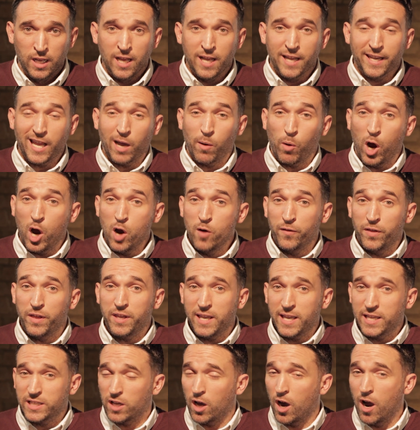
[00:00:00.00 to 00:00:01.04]
Now, over the
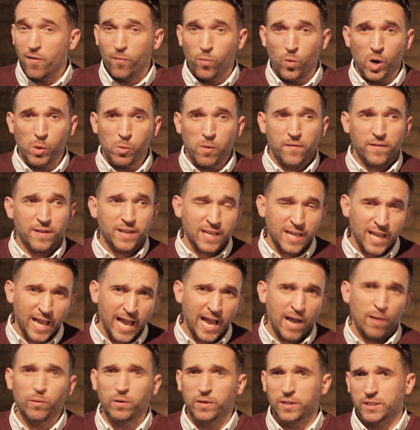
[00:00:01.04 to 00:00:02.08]
years, I've worked with
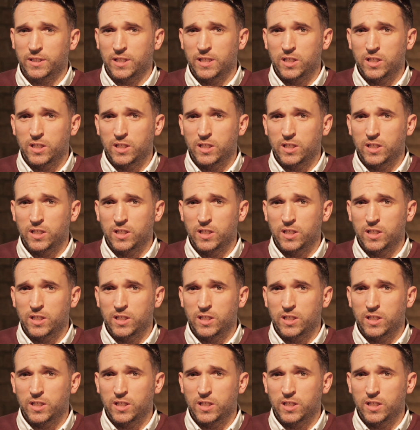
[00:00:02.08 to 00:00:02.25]
countless